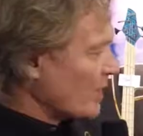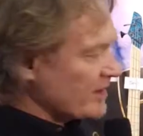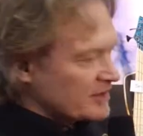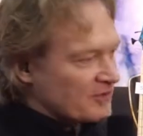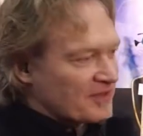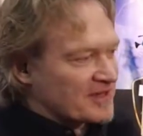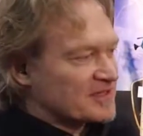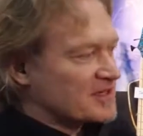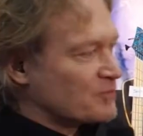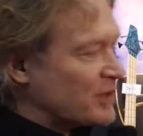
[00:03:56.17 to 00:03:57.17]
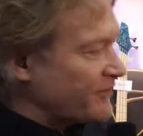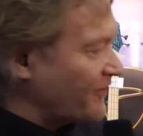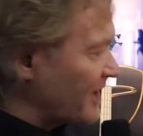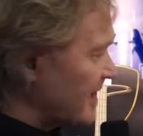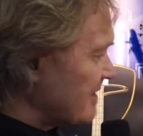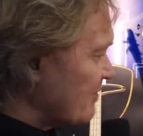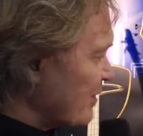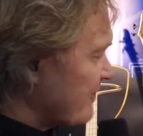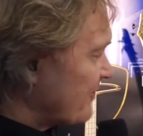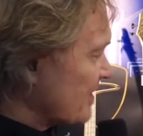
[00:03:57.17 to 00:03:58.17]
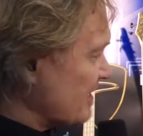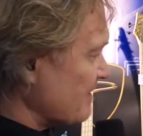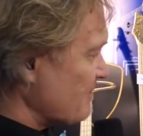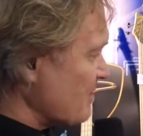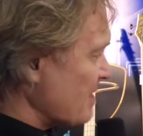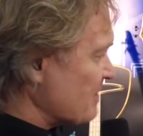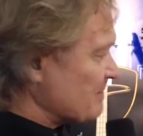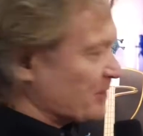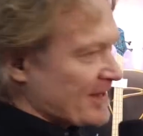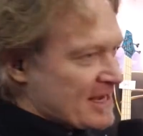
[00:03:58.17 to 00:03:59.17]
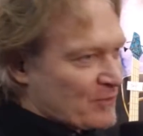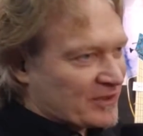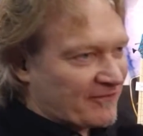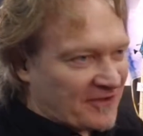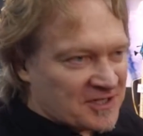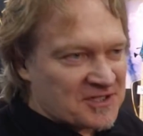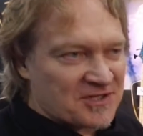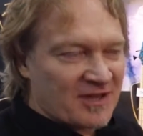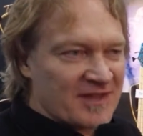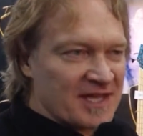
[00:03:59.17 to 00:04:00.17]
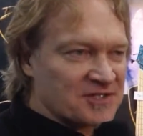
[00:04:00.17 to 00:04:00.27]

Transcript: One of the new things is we've been playing with the finishes on